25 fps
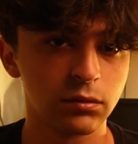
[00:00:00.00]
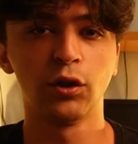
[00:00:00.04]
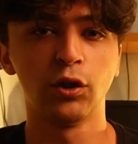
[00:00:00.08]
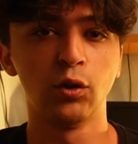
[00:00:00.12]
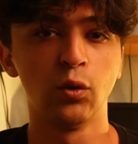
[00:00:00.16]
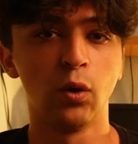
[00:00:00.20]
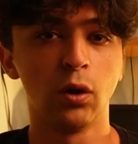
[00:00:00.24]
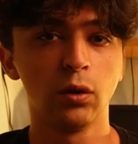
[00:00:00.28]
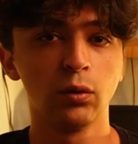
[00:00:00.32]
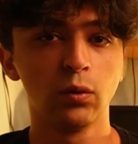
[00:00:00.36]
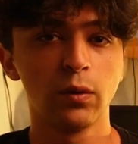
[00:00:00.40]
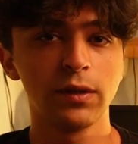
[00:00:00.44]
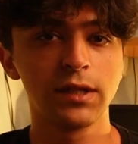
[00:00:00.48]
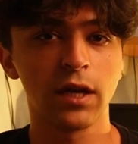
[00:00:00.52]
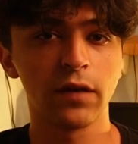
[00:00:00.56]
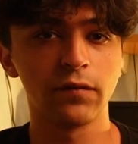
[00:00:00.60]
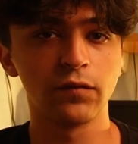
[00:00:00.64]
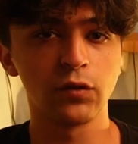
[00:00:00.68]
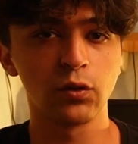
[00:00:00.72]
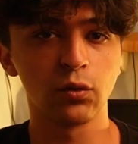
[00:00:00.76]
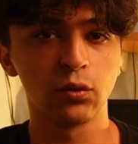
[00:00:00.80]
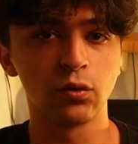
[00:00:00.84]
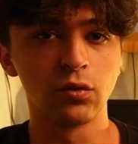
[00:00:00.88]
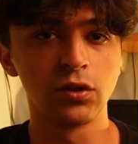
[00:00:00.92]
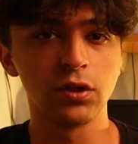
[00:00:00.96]
You always have
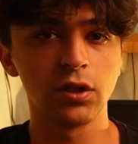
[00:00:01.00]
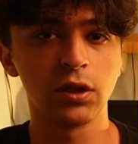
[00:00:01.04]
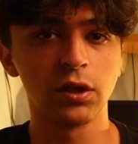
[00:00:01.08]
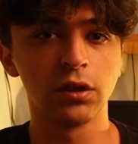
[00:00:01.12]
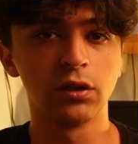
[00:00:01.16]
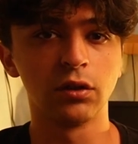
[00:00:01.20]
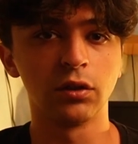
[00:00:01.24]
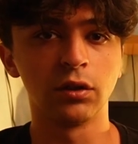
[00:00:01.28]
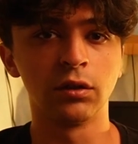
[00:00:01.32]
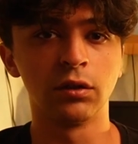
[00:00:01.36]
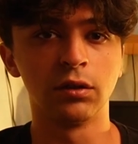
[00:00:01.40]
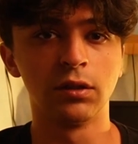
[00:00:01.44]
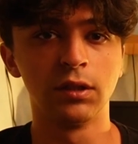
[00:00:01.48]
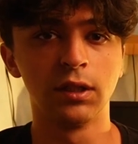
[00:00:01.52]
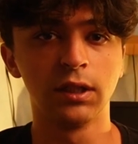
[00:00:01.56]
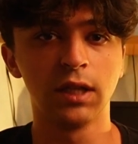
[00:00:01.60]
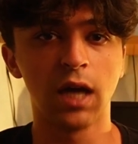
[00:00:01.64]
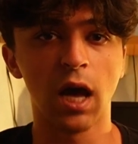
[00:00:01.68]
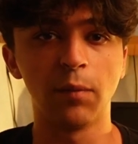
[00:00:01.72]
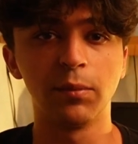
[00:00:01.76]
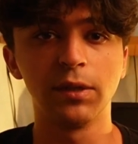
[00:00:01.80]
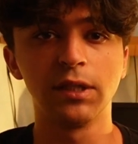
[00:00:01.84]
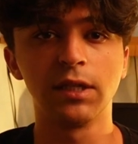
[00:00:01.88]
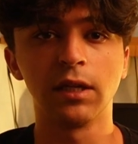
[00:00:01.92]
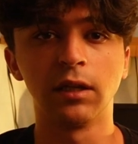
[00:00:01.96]
to consider the
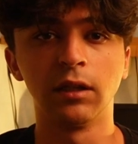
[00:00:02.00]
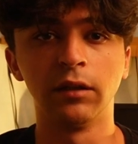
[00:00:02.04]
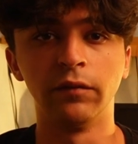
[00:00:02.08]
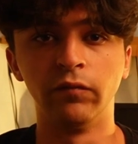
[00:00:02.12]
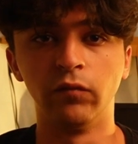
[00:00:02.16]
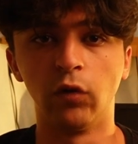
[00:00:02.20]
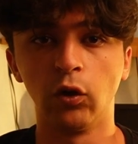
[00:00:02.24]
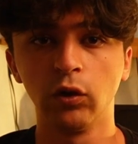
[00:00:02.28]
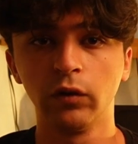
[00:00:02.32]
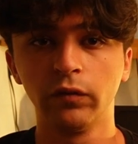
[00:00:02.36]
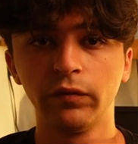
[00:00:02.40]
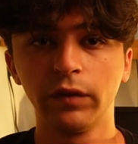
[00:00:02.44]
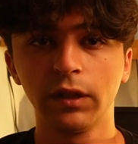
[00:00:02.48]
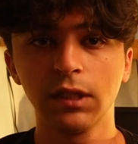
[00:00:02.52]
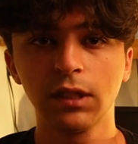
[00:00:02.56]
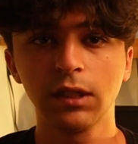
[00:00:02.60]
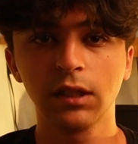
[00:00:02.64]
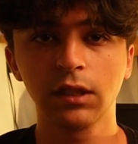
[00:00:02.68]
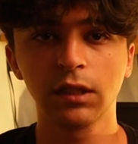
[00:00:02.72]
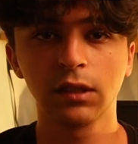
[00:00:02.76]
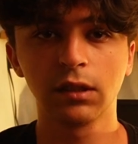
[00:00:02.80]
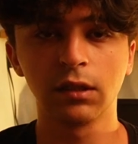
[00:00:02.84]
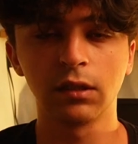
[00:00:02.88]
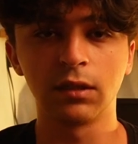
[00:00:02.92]
capital involved,